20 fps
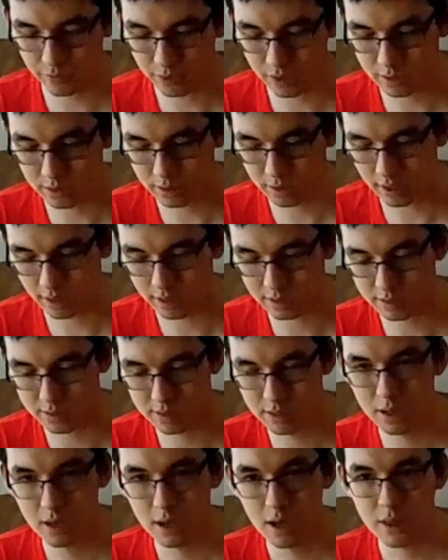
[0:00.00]
fetish, yeah, it's
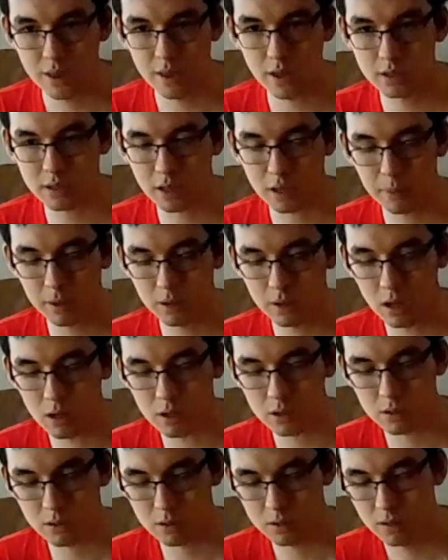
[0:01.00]
just things that can be
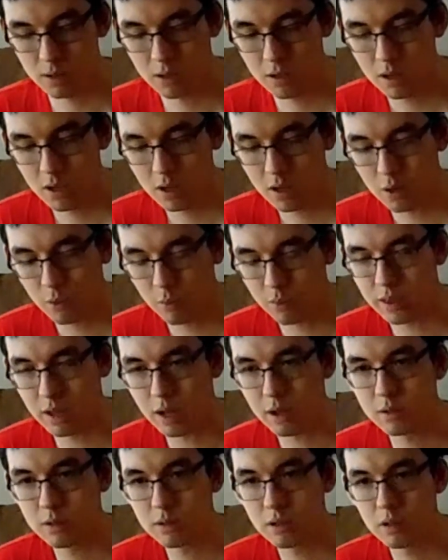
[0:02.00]
longer
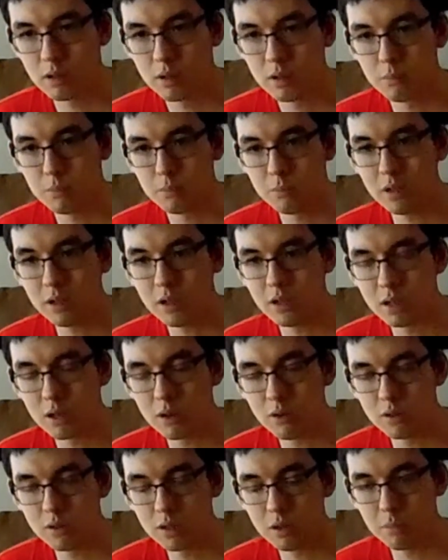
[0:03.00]
without needing
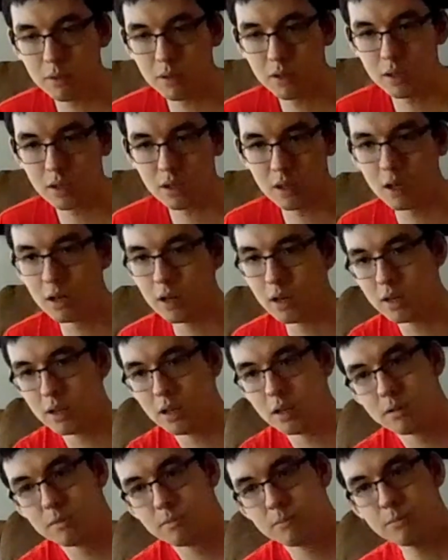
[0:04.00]
to only be
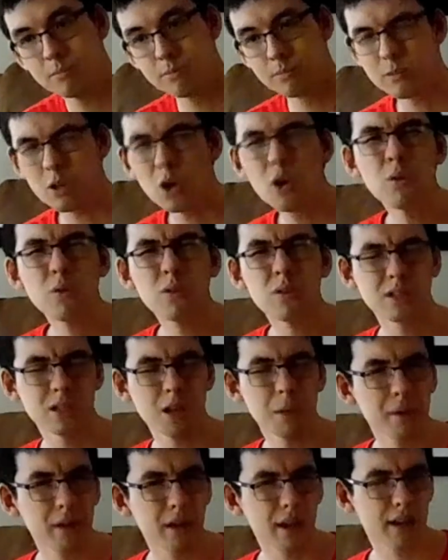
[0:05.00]

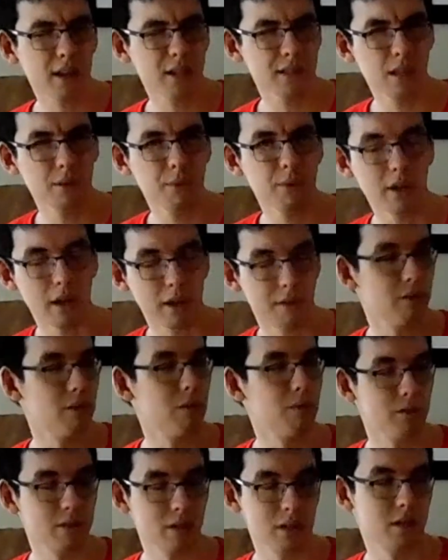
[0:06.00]
overstimulated. I guess not even
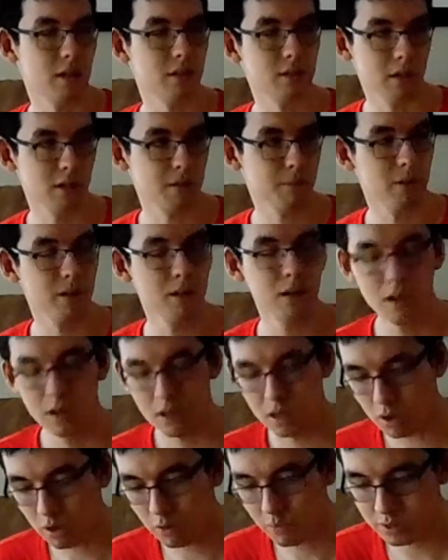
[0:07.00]
over sexualized, I guess, but
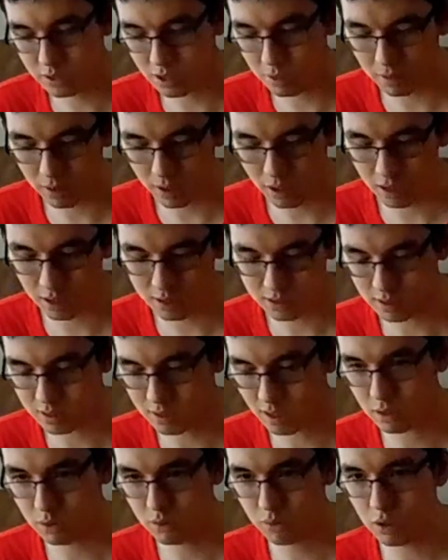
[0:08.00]
overstimulated in the sense
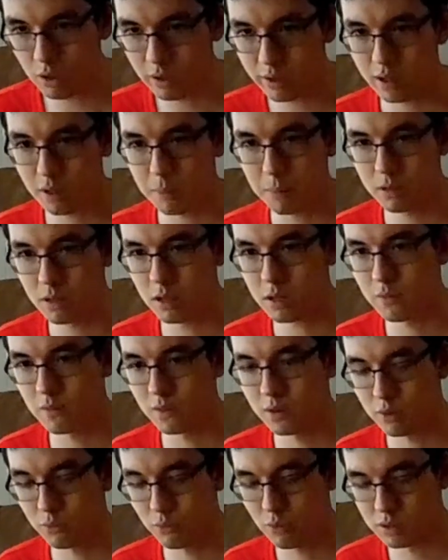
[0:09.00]
that you know that can be longer
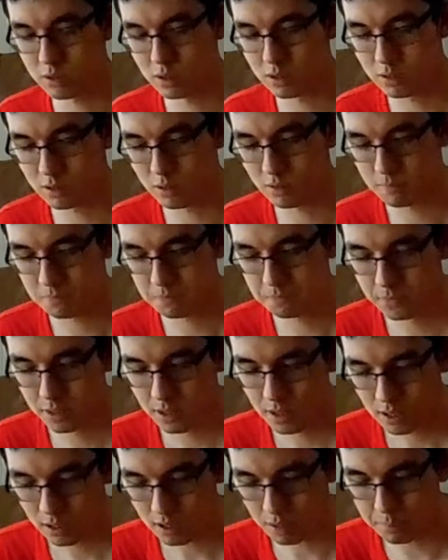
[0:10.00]
for a good reason. So
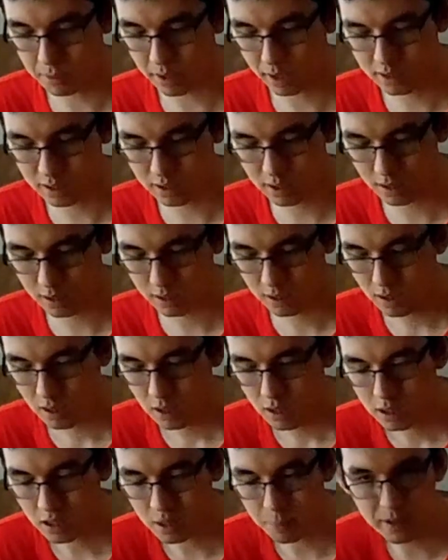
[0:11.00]
complexity
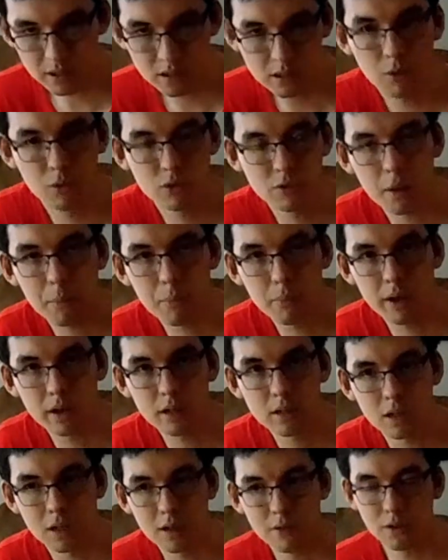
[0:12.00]
was my
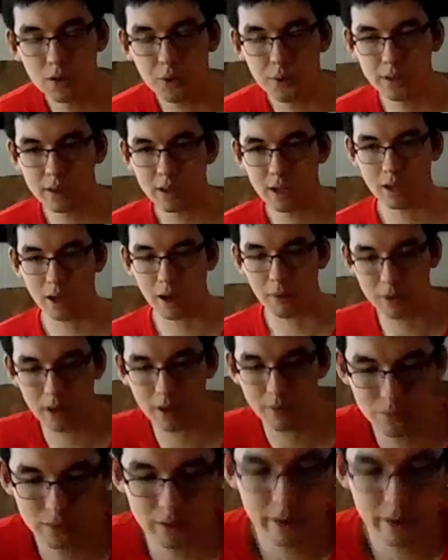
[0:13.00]
branch of knowing that I would have